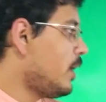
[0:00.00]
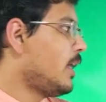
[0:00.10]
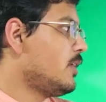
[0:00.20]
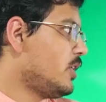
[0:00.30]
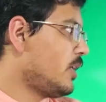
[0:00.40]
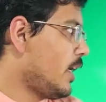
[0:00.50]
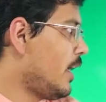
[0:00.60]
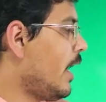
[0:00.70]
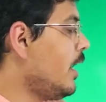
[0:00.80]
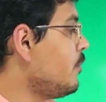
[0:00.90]
intelligent
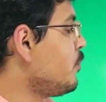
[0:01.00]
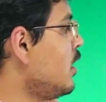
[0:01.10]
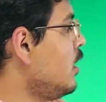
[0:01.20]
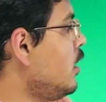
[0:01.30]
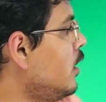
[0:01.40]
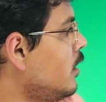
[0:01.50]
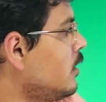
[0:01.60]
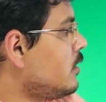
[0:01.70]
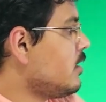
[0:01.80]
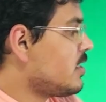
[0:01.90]
AI.
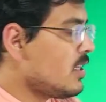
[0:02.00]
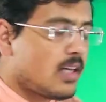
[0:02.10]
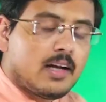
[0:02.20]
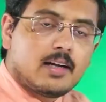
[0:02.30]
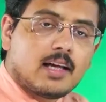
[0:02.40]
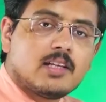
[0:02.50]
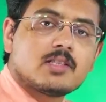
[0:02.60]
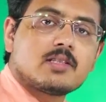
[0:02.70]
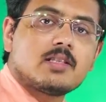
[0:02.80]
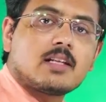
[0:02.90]
This is an
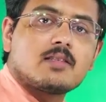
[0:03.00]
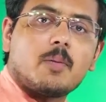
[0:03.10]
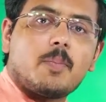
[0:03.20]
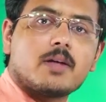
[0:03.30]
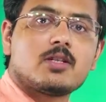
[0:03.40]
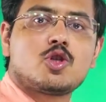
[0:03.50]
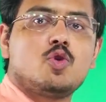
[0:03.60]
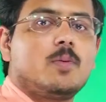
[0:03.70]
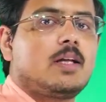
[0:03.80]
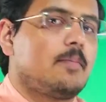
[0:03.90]
intelligence that surpasses
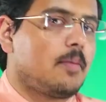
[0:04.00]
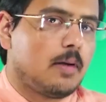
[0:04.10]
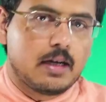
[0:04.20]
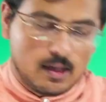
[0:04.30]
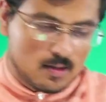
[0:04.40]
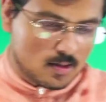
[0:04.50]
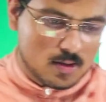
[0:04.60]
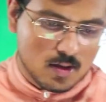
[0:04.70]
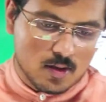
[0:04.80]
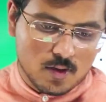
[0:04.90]
human capabilities.
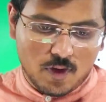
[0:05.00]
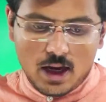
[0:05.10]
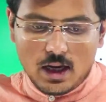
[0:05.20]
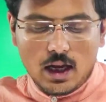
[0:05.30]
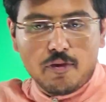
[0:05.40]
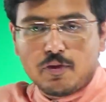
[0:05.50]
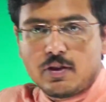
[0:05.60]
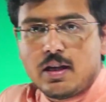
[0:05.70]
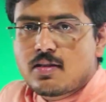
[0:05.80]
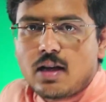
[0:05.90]
Fine. If
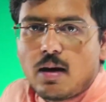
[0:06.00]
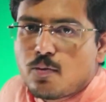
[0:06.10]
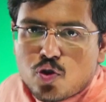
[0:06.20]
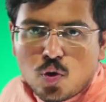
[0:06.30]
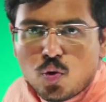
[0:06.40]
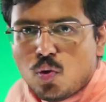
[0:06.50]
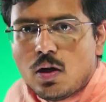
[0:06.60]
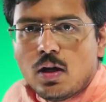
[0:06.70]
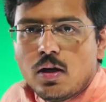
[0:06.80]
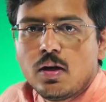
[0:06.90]
this comes true,
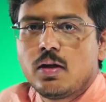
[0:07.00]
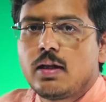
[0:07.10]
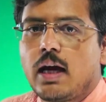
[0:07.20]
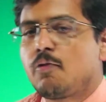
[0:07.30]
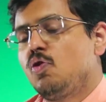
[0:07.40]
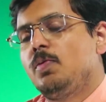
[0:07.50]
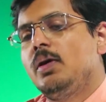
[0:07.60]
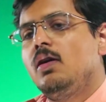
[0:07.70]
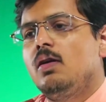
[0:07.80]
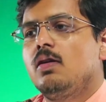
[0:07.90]
that would
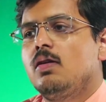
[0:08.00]
be,